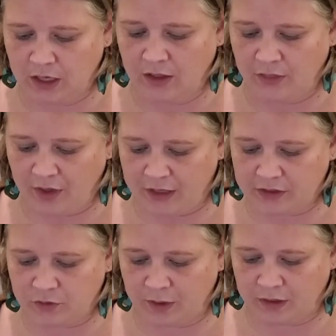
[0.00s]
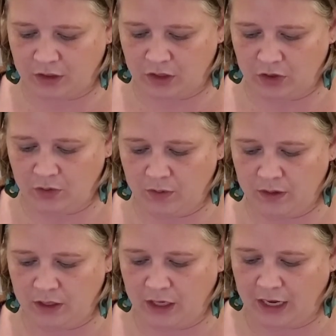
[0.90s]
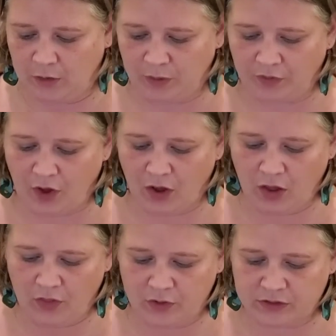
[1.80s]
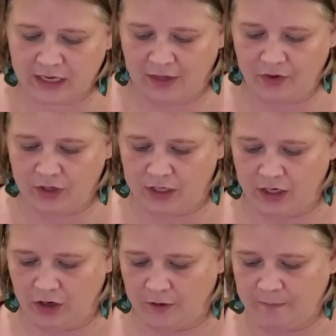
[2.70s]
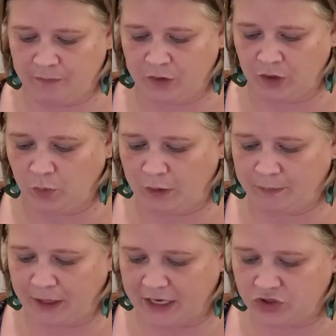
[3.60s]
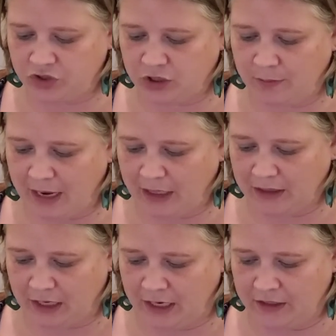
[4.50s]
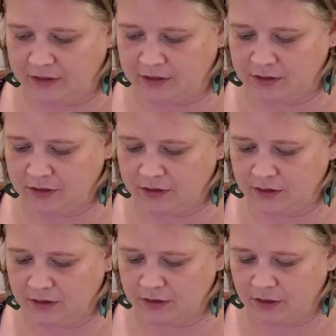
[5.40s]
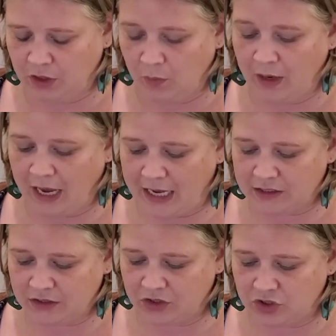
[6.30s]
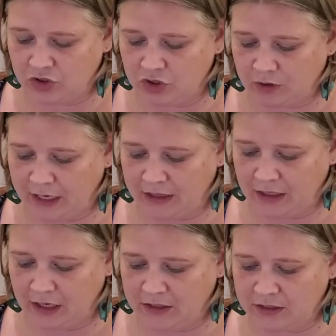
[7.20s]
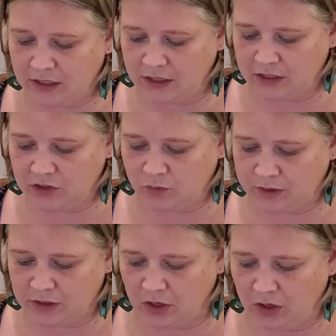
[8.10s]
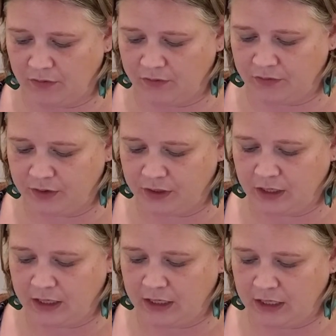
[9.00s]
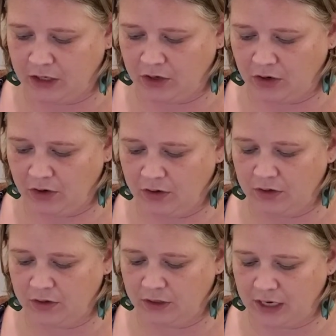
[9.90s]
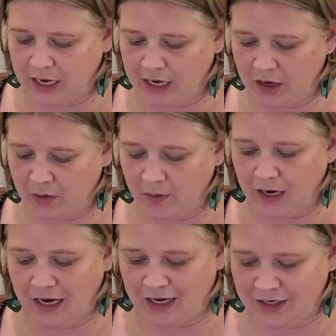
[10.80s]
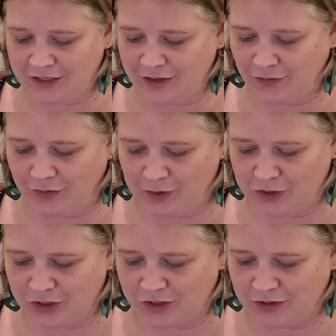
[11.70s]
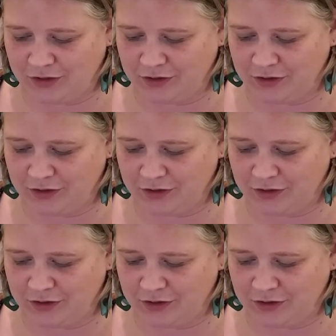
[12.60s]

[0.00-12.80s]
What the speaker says: Thus, with you and with all those gathered here, we pledge to make thanks. We ask that you strengthen us in this resolve, here, now, and into the future.